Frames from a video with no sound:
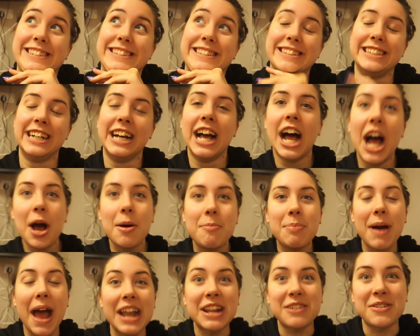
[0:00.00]

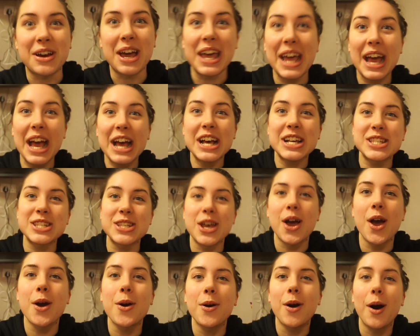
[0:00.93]
But anyway,
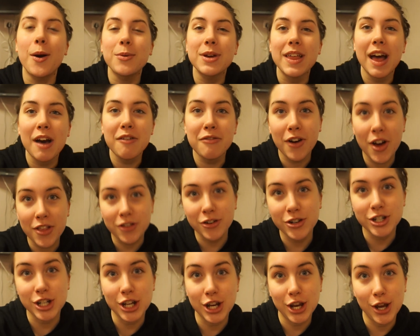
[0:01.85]
so without
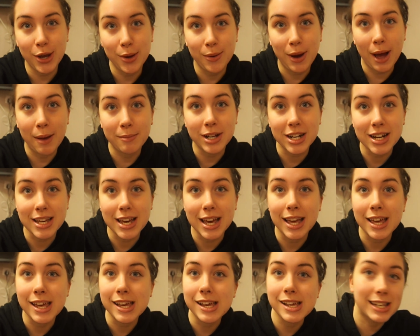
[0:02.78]
further ado, I'm
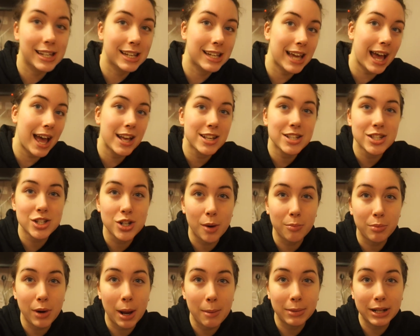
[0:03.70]
gonna
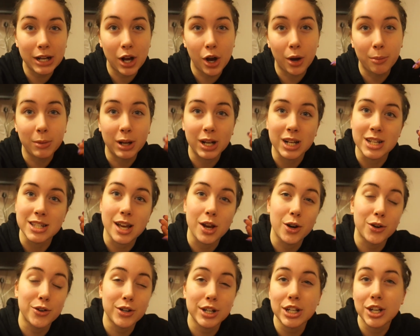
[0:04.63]
stop rambling on, because I
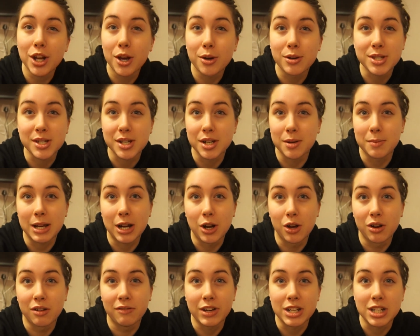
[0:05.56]
already know it's gonna be a
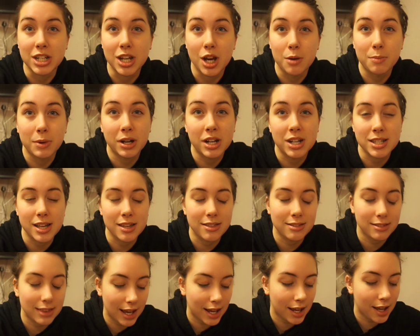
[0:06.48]
long video, because I
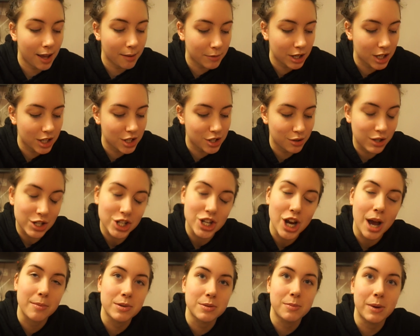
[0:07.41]
think I'm gonna do a
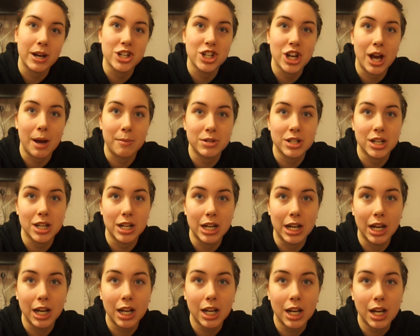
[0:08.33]
chapter by
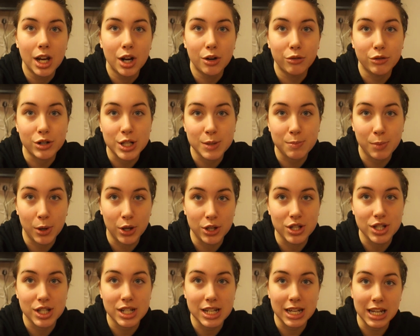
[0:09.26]
chapter
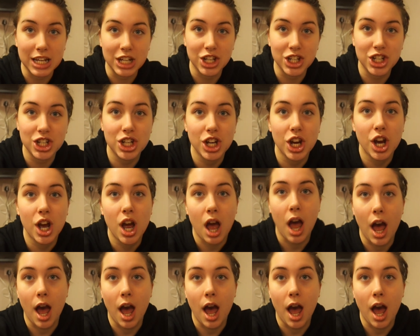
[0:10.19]
response to each